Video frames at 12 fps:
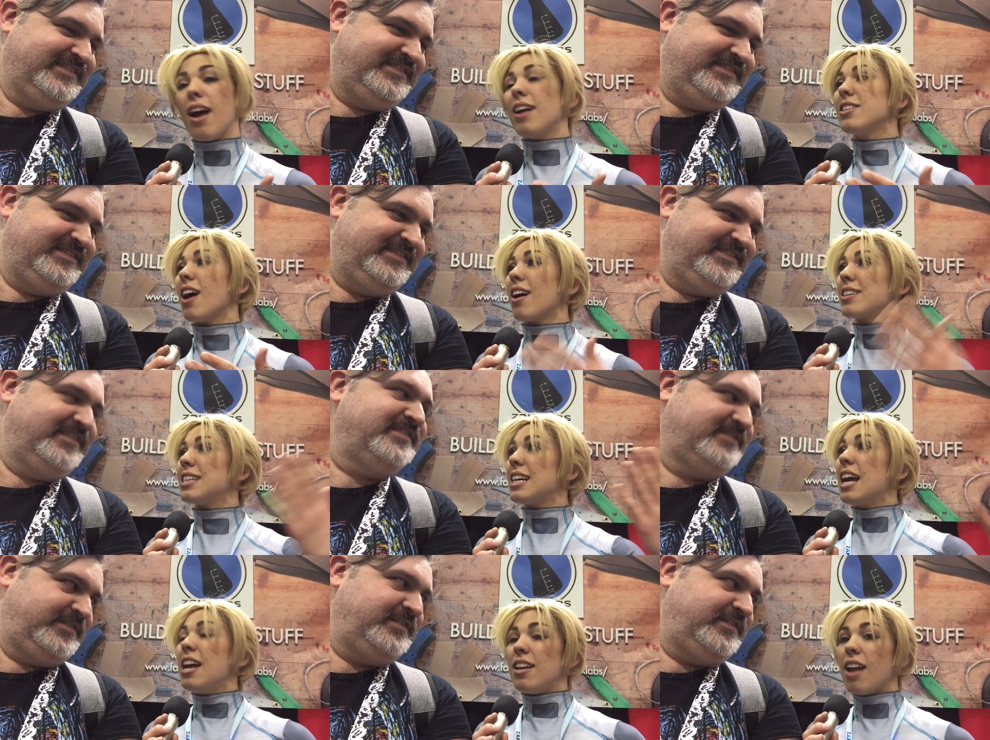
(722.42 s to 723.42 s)

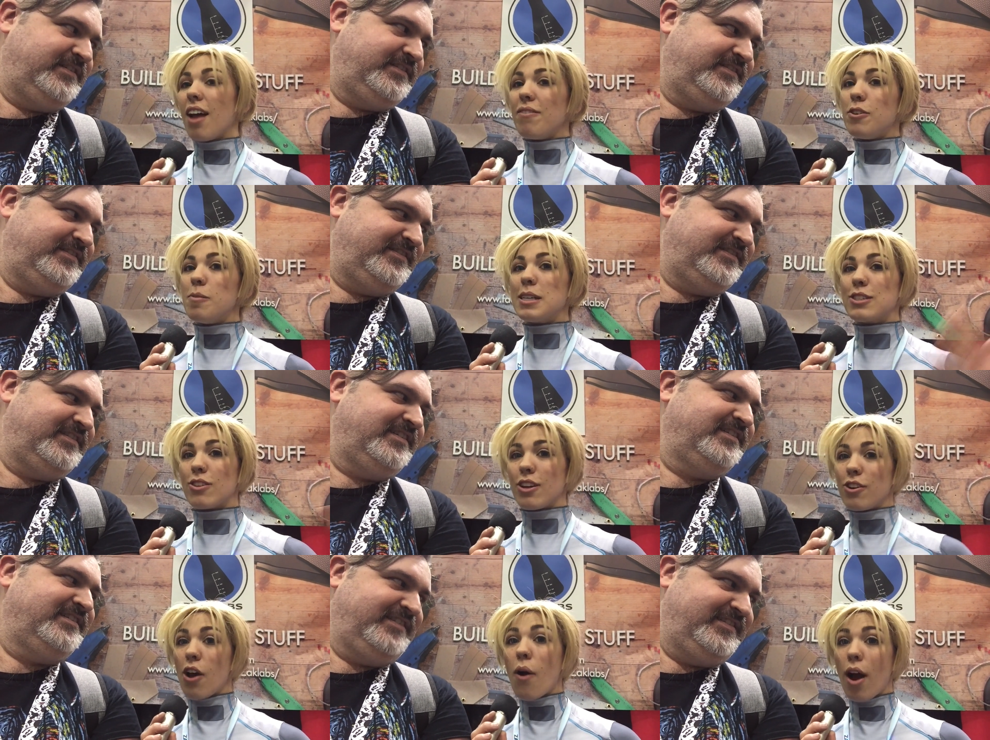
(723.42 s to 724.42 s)
Speaker 1: non-toxic, non-fumic, so
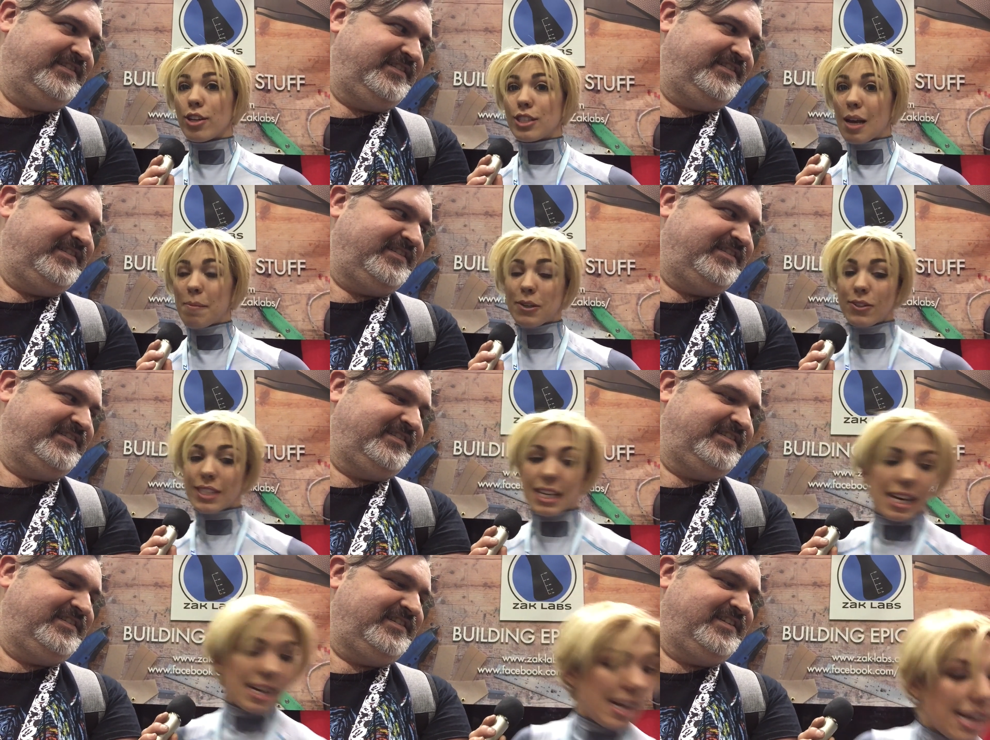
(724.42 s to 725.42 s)
there are no harsh chemicals
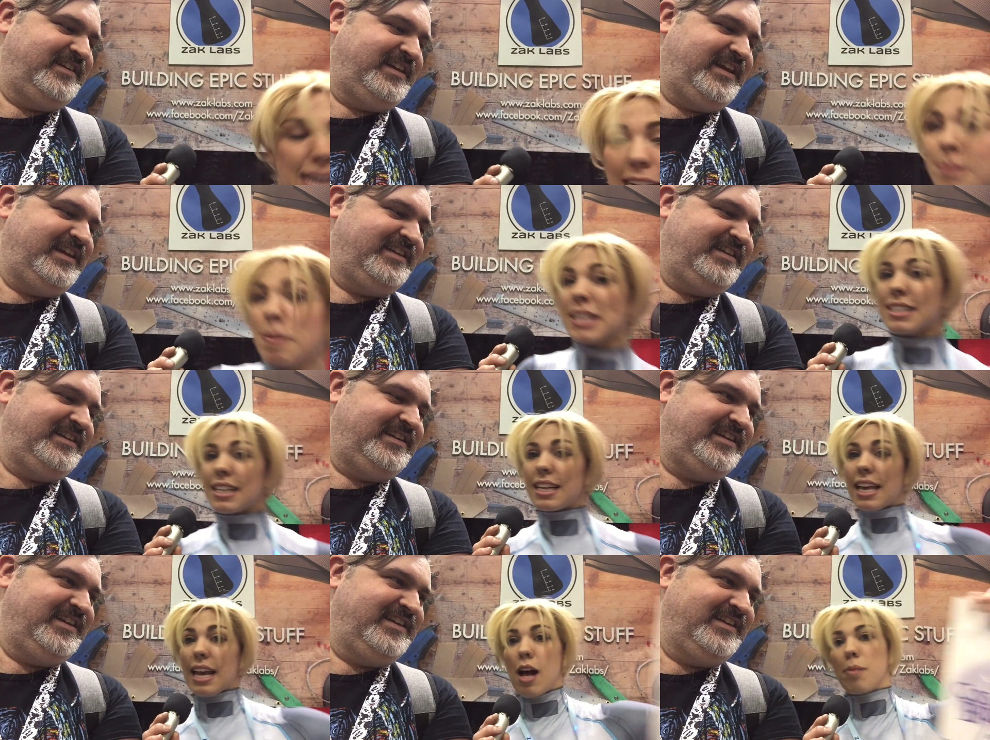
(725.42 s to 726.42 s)
in it. It's
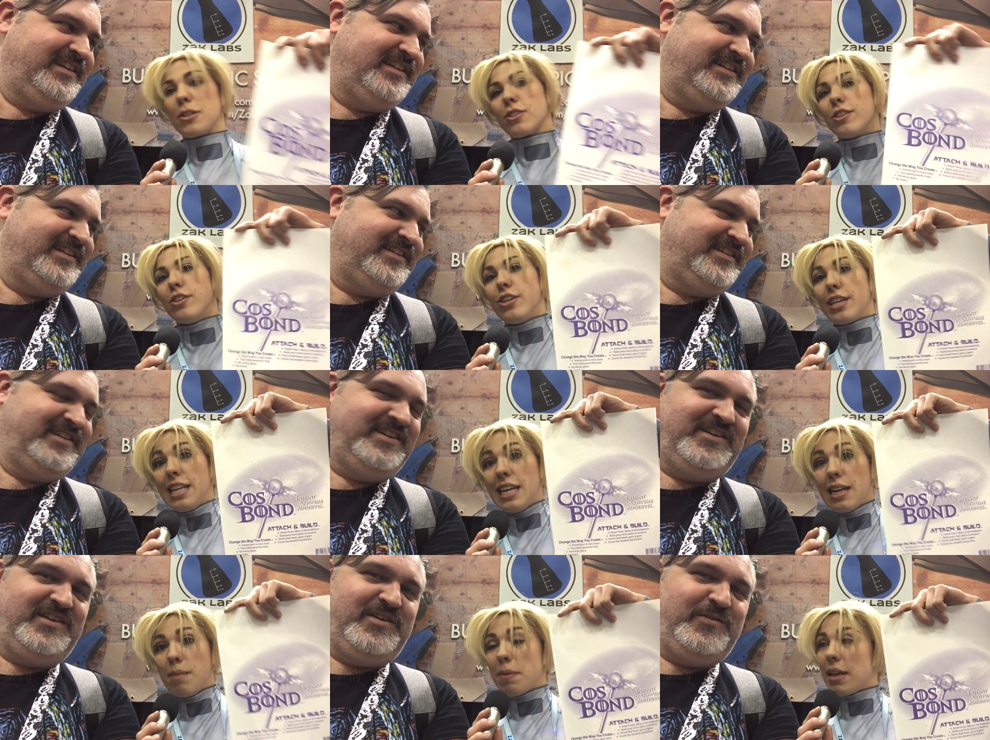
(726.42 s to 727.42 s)
basically like Elmer's glue. You can
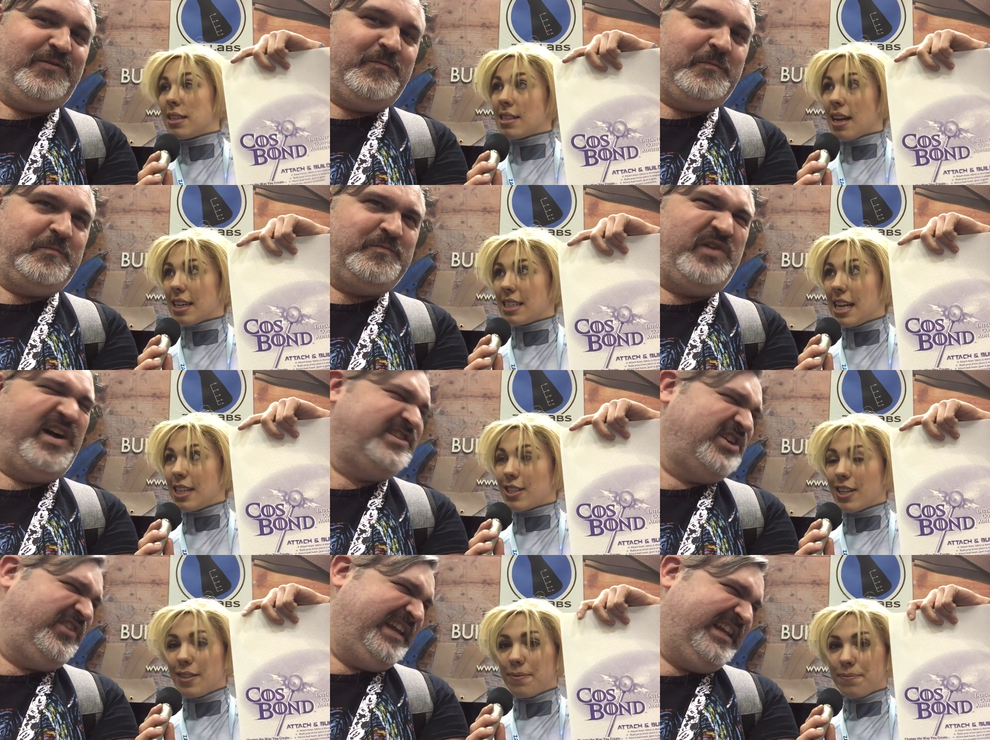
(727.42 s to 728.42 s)
eat it, but it's not going to. Well,
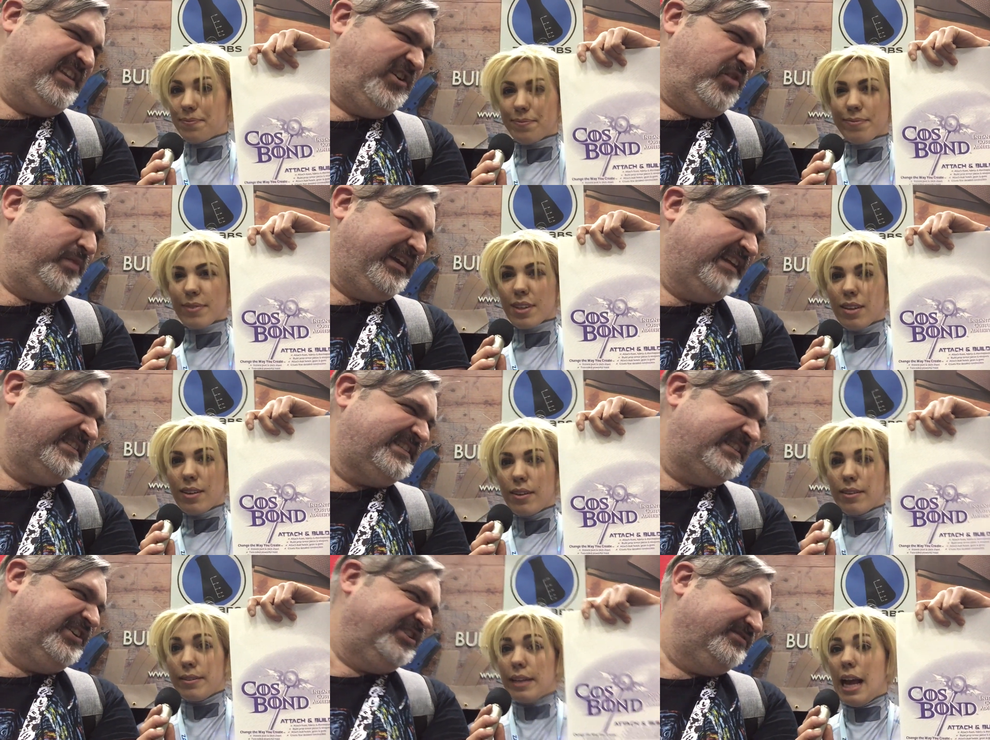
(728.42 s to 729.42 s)
don't
Speaker 2: eat it though. But it's
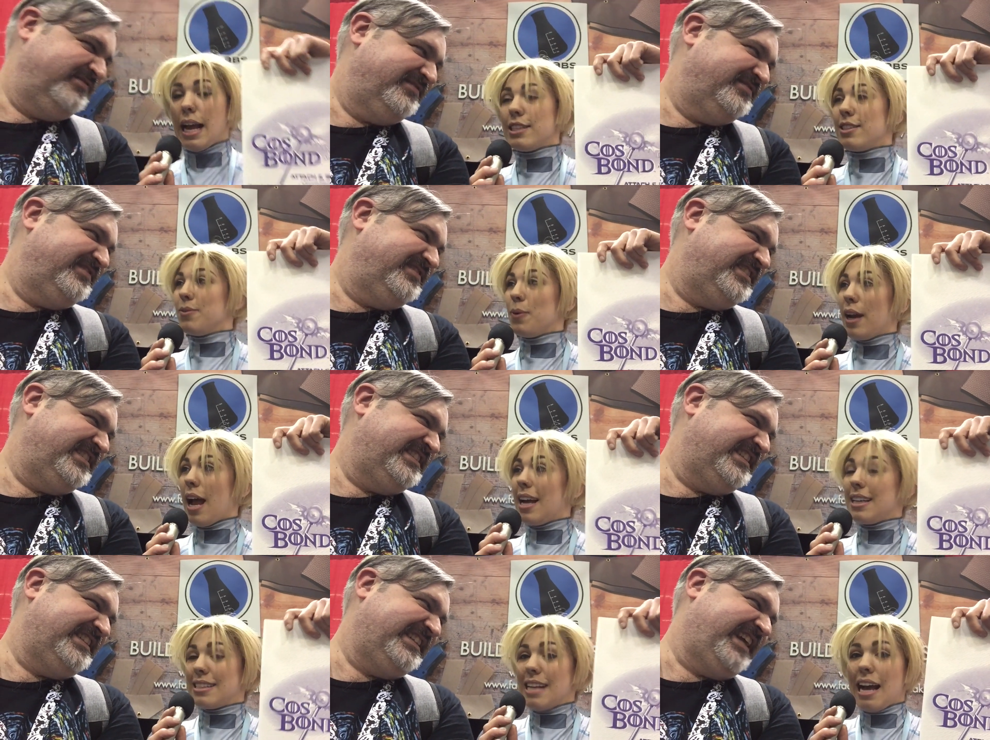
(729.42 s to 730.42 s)
still. I,
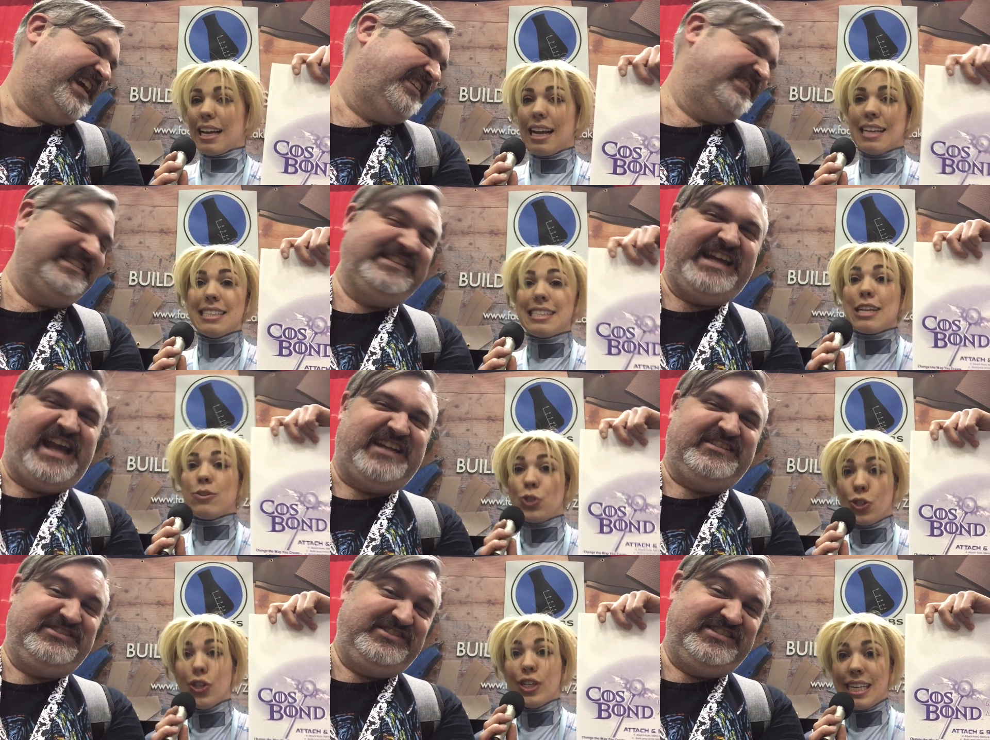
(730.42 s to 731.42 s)
Speaker 1: it's not. Yeah. I didn't say yeah.
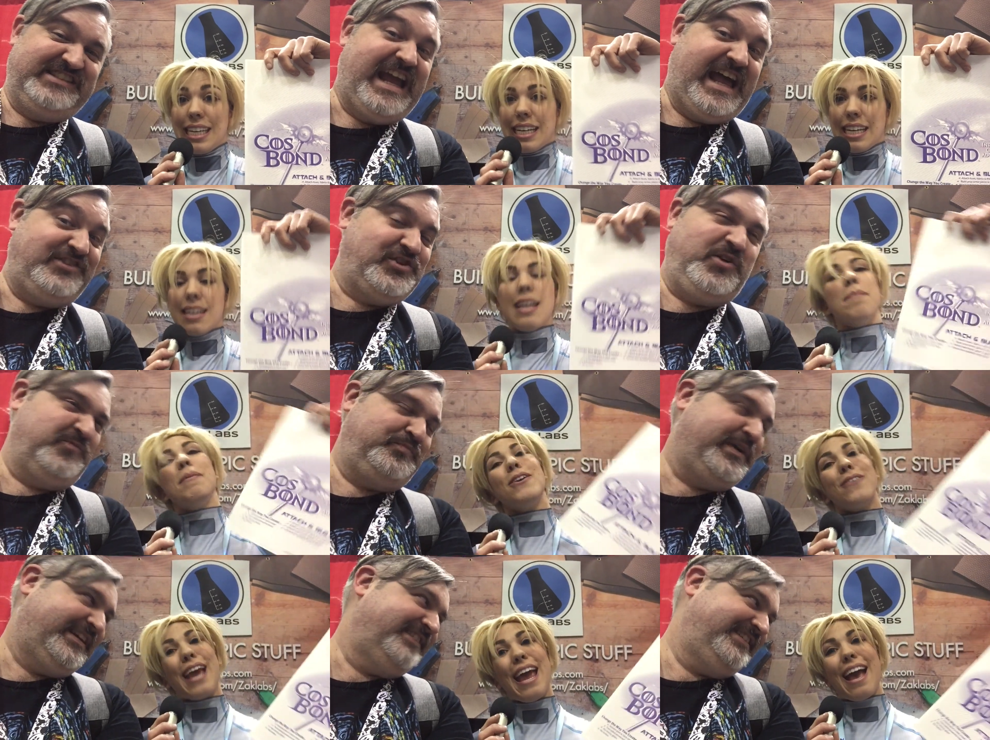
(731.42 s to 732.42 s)
you should. yeah, don't. But
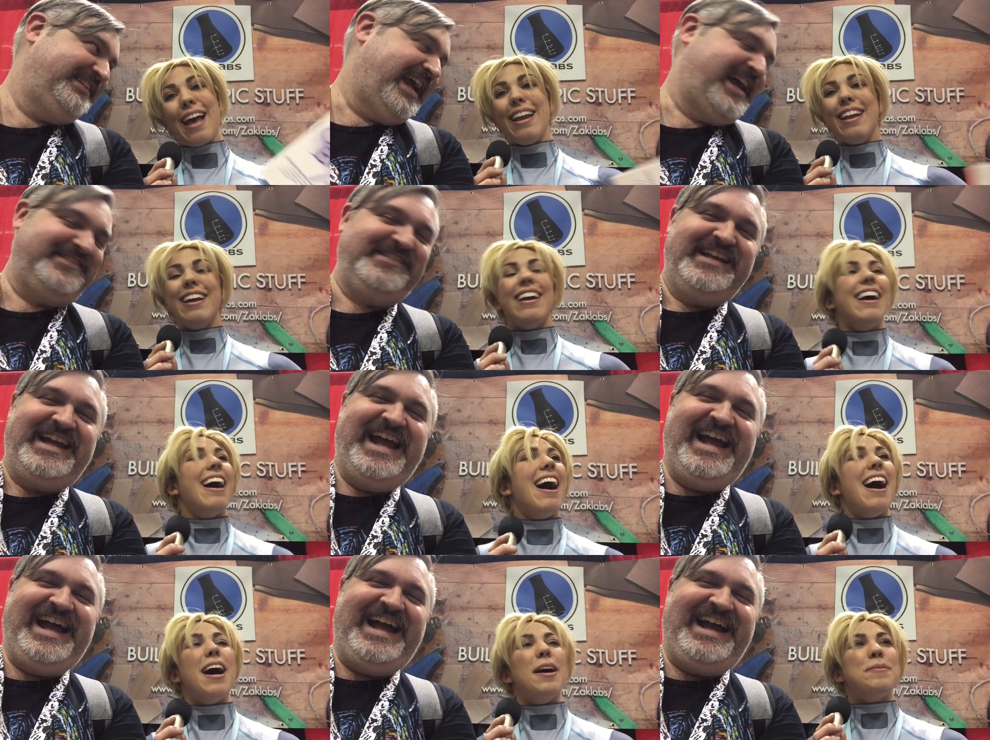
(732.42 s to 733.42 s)
you but can. Yeah.
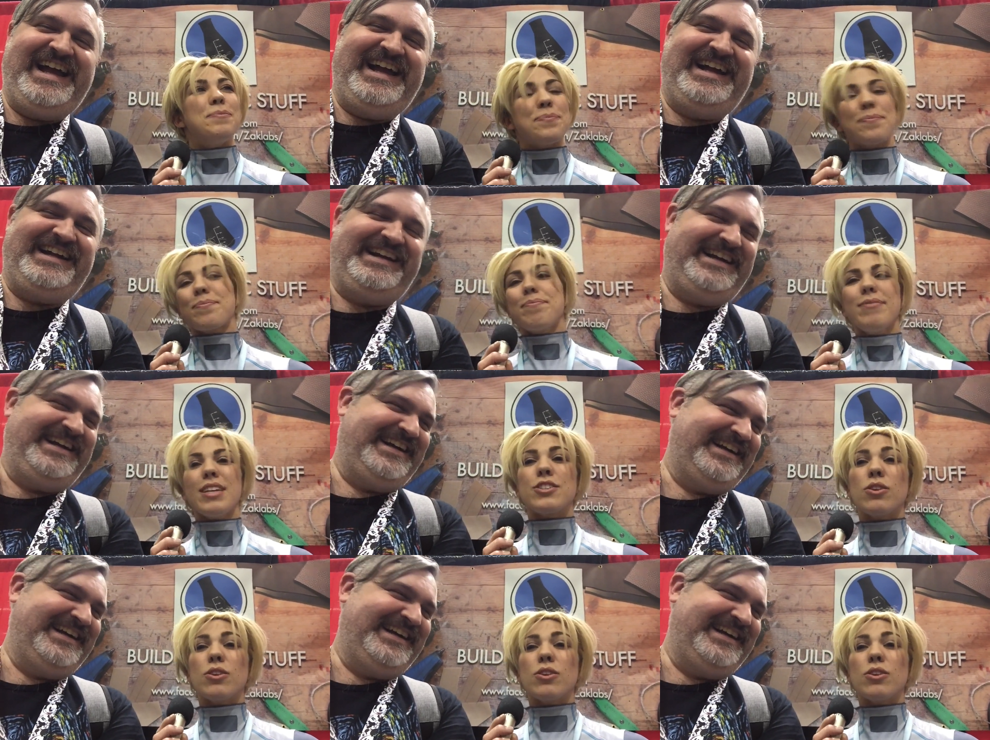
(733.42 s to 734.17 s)
um,